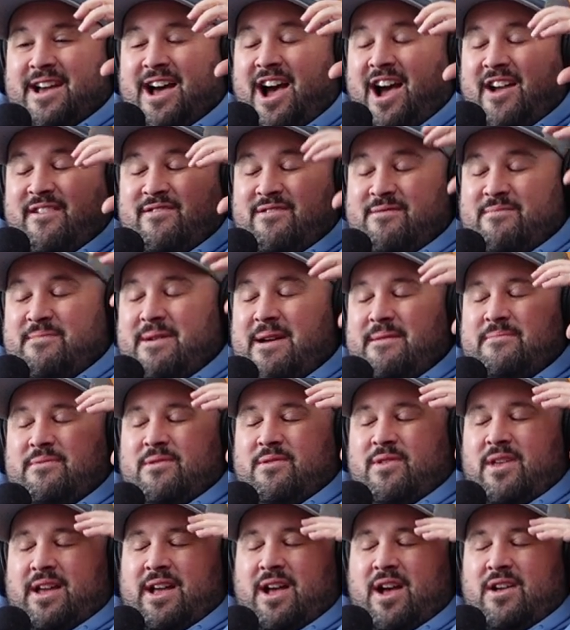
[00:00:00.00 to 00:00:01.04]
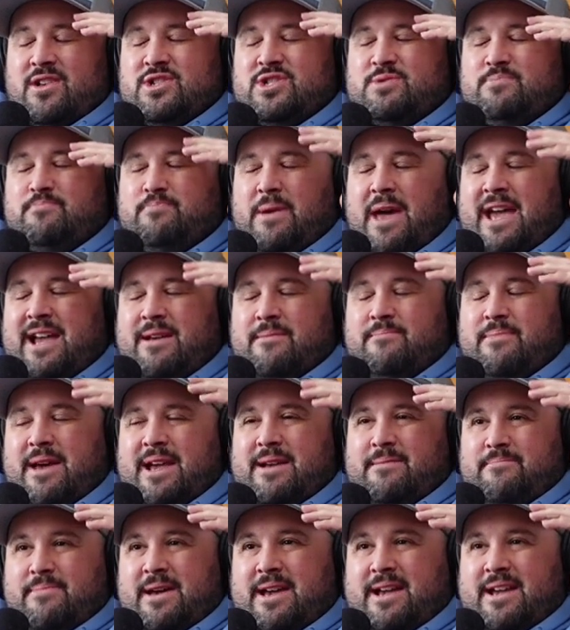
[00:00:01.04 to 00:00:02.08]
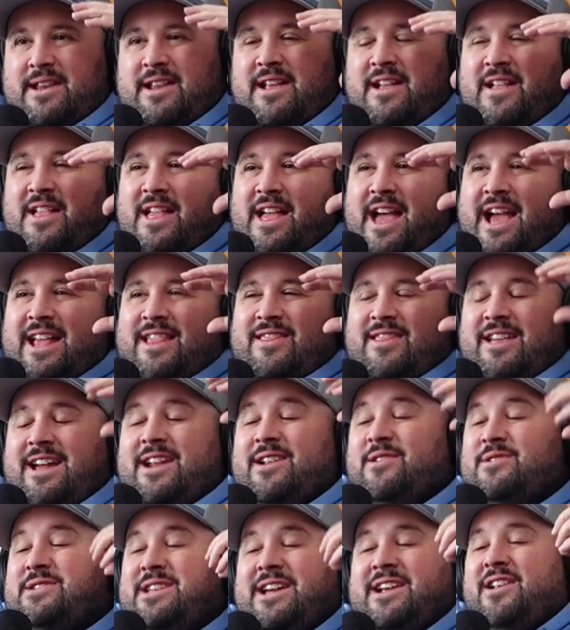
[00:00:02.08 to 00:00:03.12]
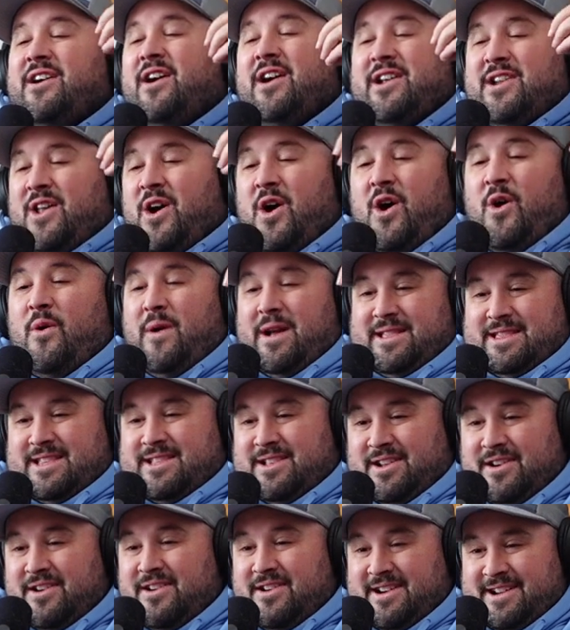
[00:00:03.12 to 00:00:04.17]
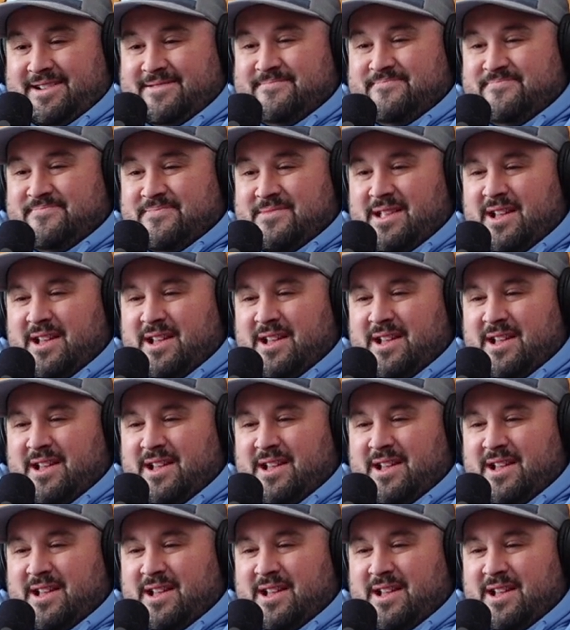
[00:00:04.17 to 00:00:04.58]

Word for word: I remember, like, begging. And little did I know at the time,